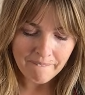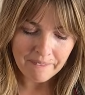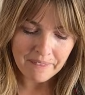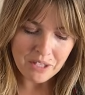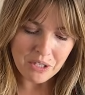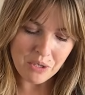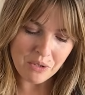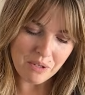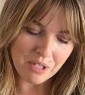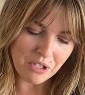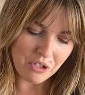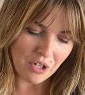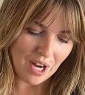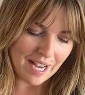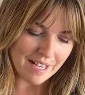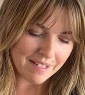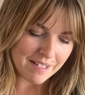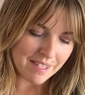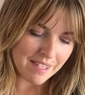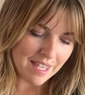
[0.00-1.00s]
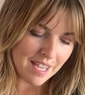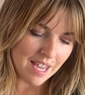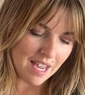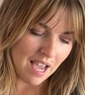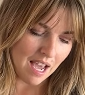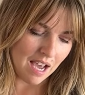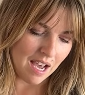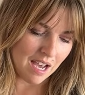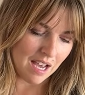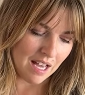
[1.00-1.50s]
To address the
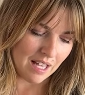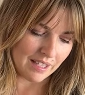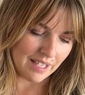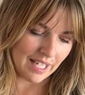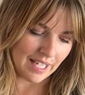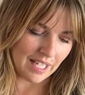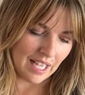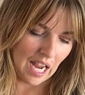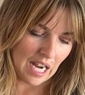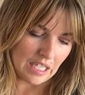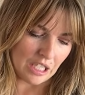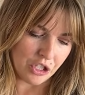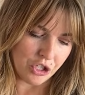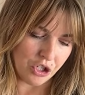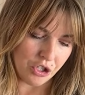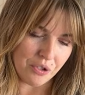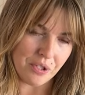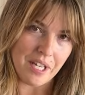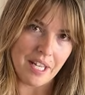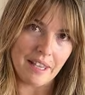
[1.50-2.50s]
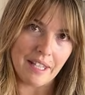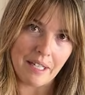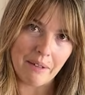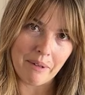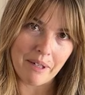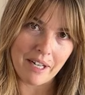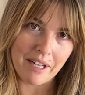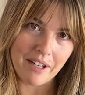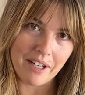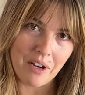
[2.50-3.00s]
like kind of juicy
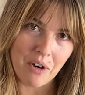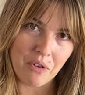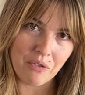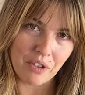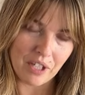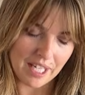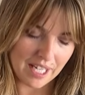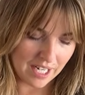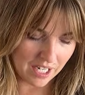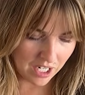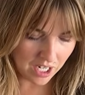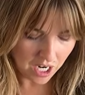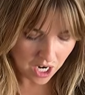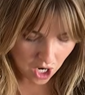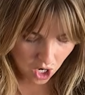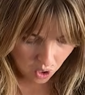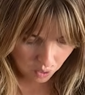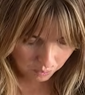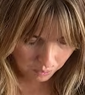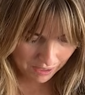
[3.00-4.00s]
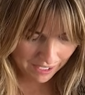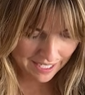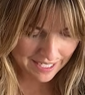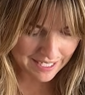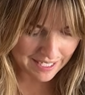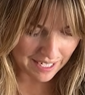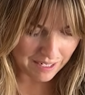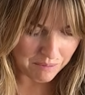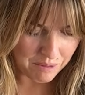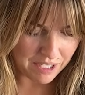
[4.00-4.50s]
liquid area over here, what I
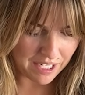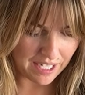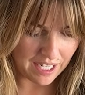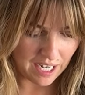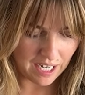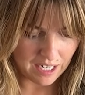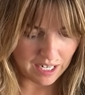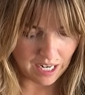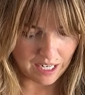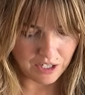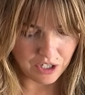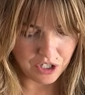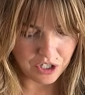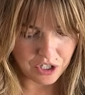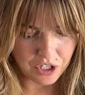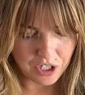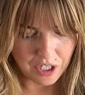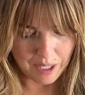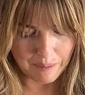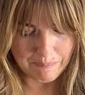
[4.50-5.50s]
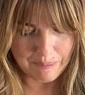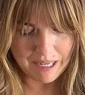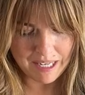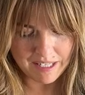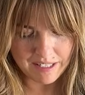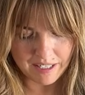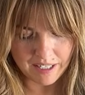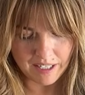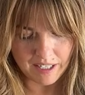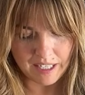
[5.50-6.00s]
did was I just took a
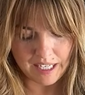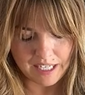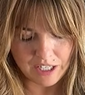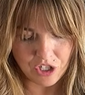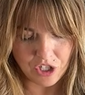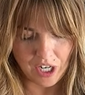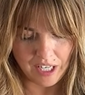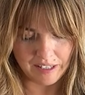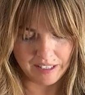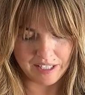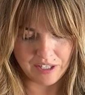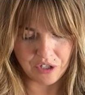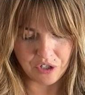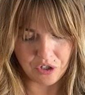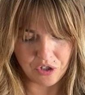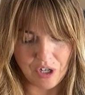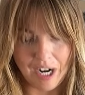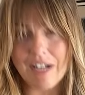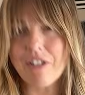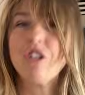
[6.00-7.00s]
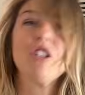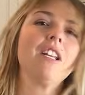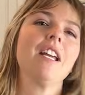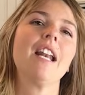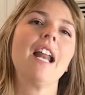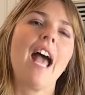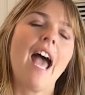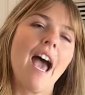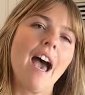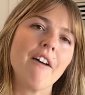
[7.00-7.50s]
piece here and I gently stretched it
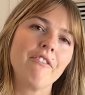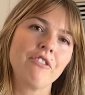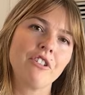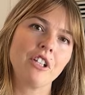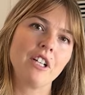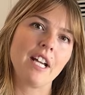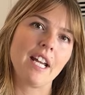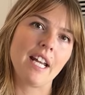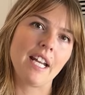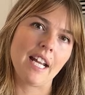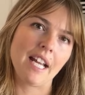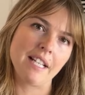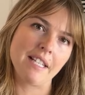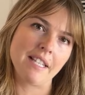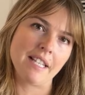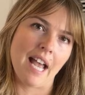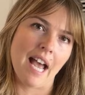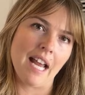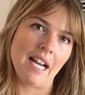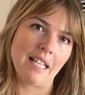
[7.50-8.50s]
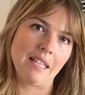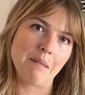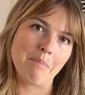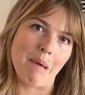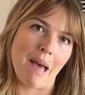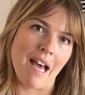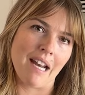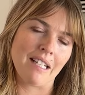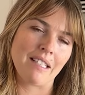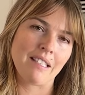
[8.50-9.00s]
after it had sat in the
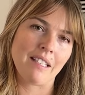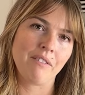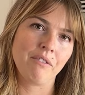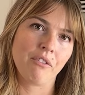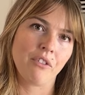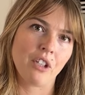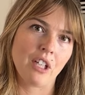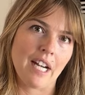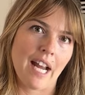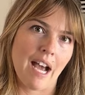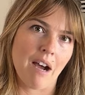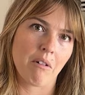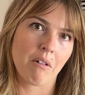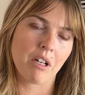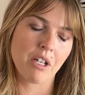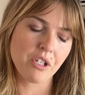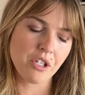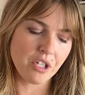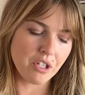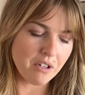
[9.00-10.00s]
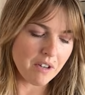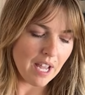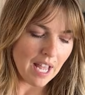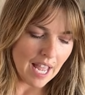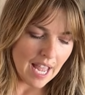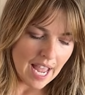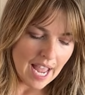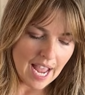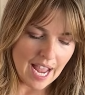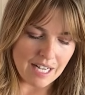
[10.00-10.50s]
banneton for an hour or two
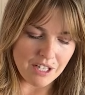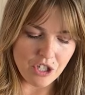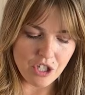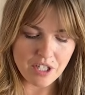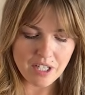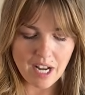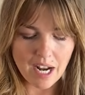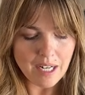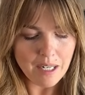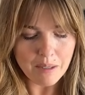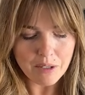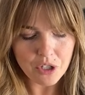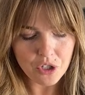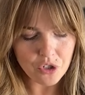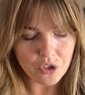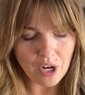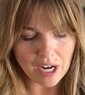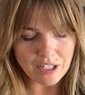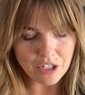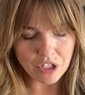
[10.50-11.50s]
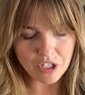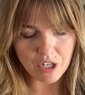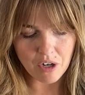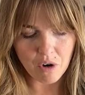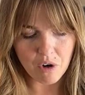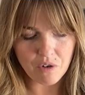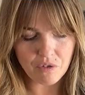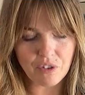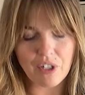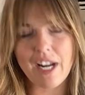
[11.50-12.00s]
and just kind of stretched it
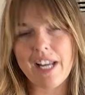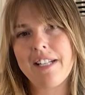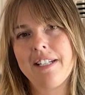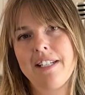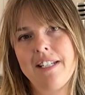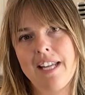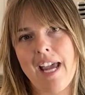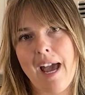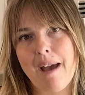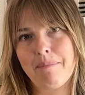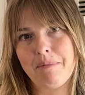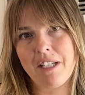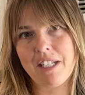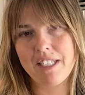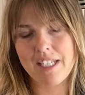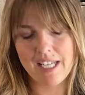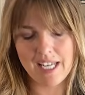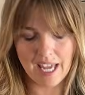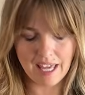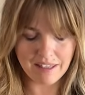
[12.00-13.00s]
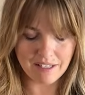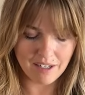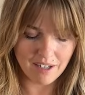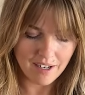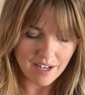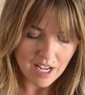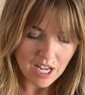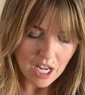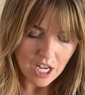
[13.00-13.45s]
over and tapped it together.